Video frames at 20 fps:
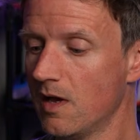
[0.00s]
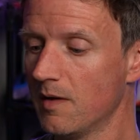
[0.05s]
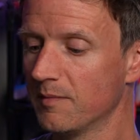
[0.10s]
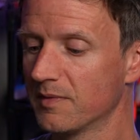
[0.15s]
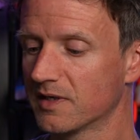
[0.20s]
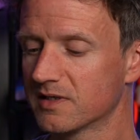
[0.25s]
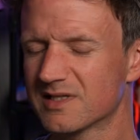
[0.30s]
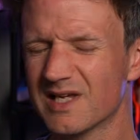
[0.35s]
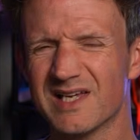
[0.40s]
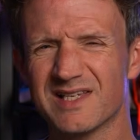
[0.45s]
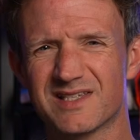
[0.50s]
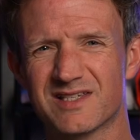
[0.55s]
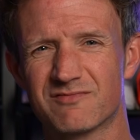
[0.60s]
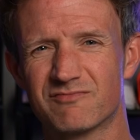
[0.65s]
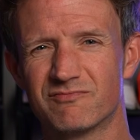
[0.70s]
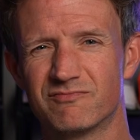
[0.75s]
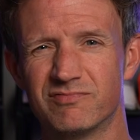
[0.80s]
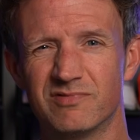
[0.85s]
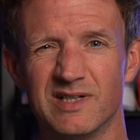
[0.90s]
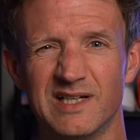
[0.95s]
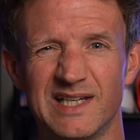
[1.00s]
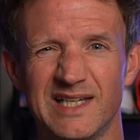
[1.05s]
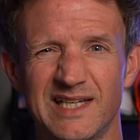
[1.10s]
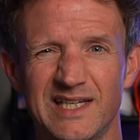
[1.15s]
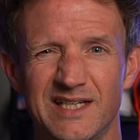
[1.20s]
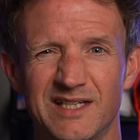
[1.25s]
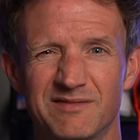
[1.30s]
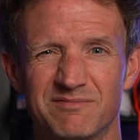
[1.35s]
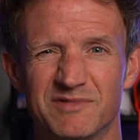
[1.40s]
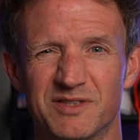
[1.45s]
because that's
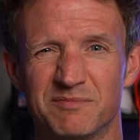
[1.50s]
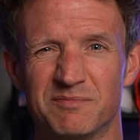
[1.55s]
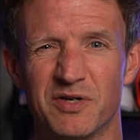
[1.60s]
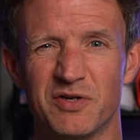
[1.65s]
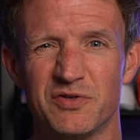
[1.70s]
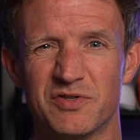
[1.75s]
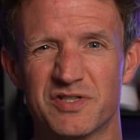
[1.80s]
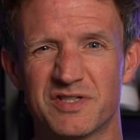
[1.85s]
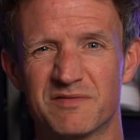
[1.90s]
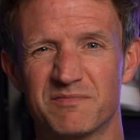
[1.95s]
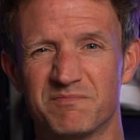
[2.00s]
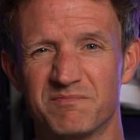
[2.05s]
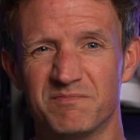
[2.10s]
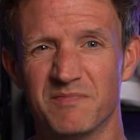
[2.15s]
really the most